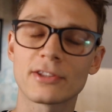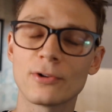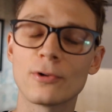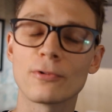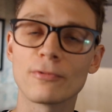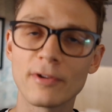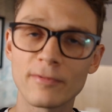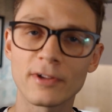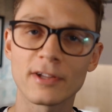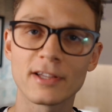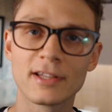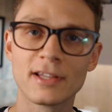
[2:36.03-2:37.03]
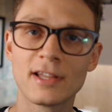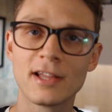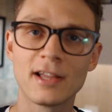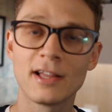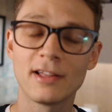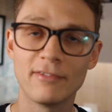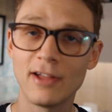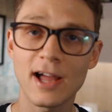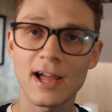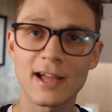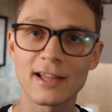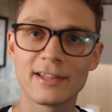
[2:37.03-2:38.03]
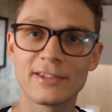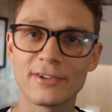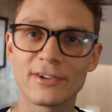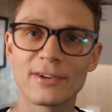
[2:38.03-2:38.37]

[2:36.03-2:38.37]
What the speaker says: the horrific, you're